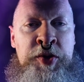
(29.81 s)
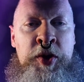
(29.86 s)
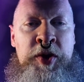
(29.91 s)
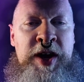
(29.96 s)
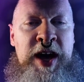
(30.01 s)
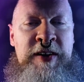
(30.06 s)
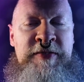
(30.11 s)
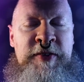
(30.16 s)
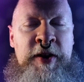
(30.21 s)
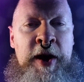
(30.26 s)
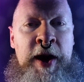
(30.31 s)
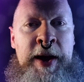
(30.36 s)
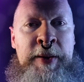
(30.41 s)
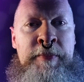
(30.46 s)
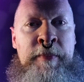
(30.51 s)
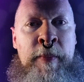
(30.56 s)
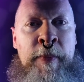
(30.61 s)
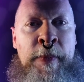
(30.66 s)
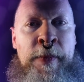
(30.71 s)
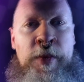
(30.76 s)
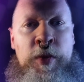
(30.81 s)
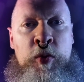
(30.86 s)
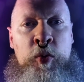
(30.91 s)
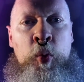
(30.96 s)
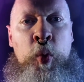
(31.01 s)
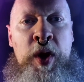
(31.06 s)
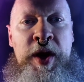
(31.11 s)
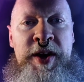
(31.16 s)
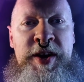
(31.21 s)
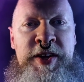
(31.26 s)
Okay, fine
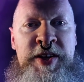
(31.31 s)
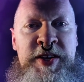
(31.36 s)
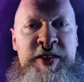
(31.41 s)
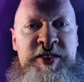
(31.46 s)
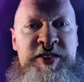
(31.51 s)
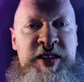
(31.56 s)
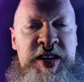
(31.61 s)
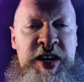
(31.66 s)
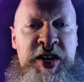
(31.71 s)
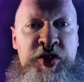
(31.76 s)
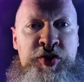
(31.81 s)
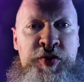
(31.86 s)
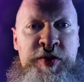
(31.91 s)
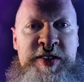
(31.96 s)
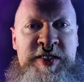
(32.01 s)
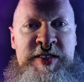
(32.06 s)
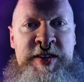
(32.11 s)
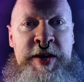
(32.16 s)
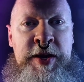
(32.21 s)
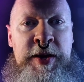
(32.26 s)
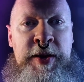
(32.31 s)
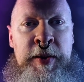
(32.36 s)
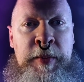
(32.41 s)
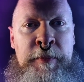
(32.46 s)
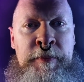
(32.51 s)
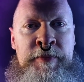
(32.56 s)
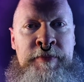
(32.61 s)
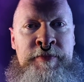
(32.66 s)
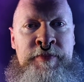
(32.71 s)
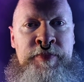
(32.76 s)
what is interesting
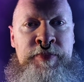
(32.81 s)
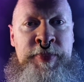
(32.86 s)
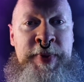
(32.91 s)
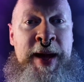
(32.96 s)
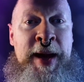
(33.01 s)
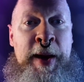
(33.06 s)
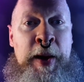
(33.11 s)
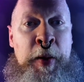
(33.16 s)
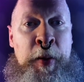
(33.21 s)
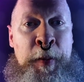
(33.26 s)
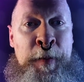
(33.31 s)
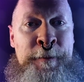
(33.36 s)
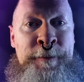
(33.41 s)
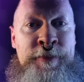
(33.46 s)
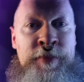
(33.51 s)
now?